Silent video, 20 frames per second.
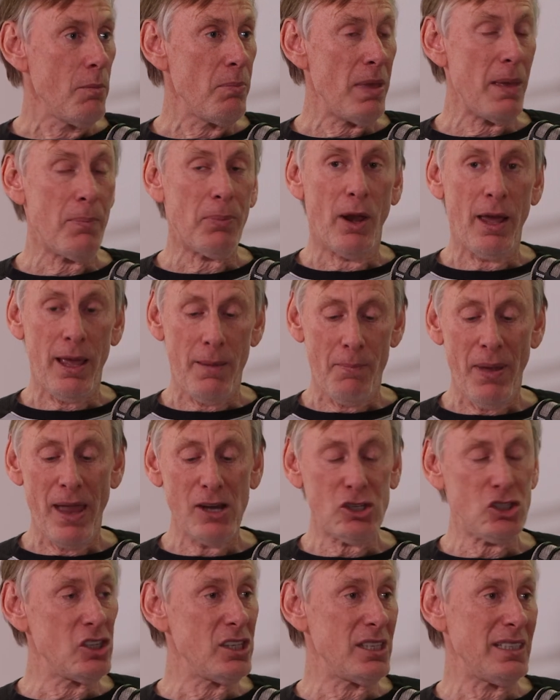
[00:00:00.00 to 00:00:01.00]
People are
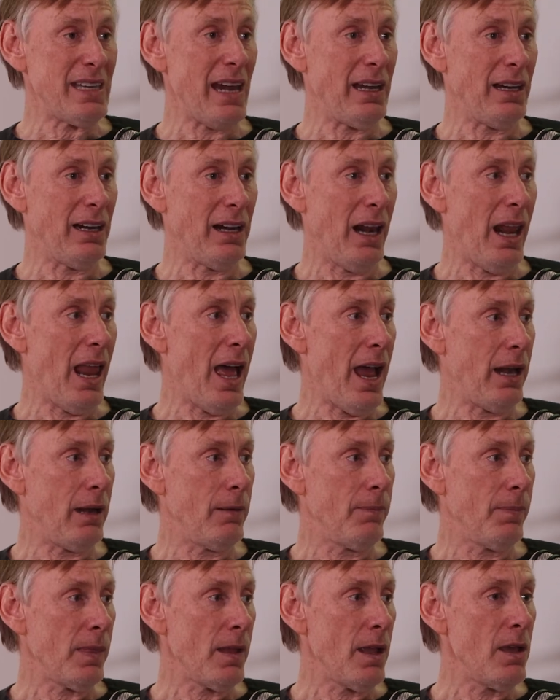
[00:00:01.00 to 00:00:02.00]
impatient to stand in a
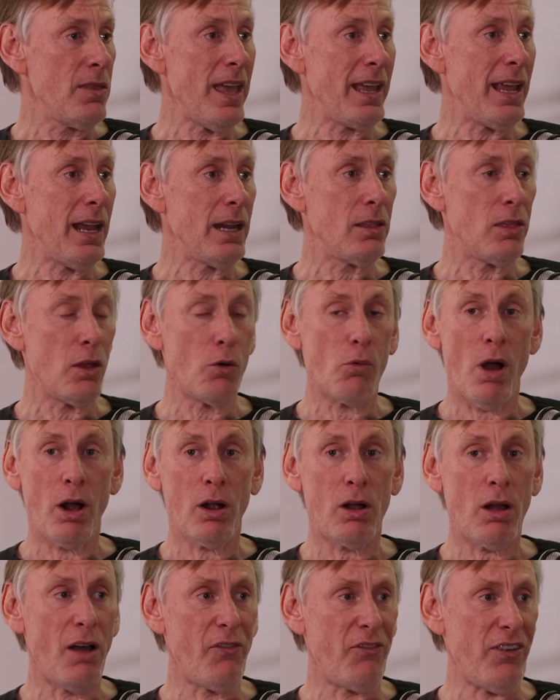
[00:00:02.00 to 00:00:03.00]
line. They get the
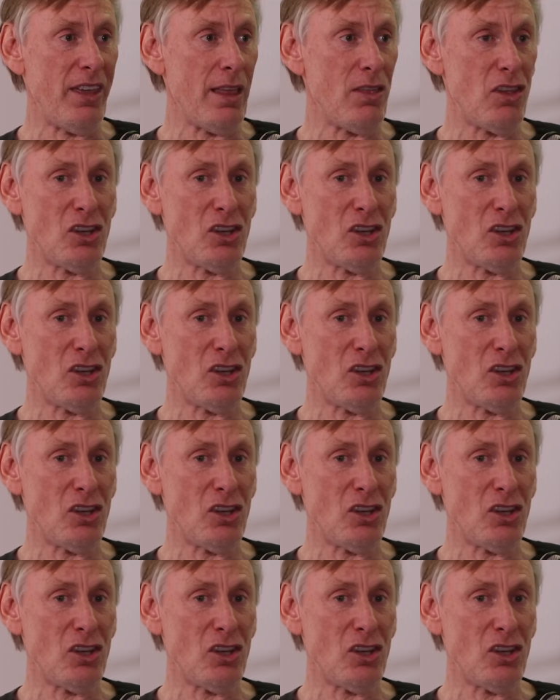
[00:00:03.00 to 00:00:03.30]
wrong coffee.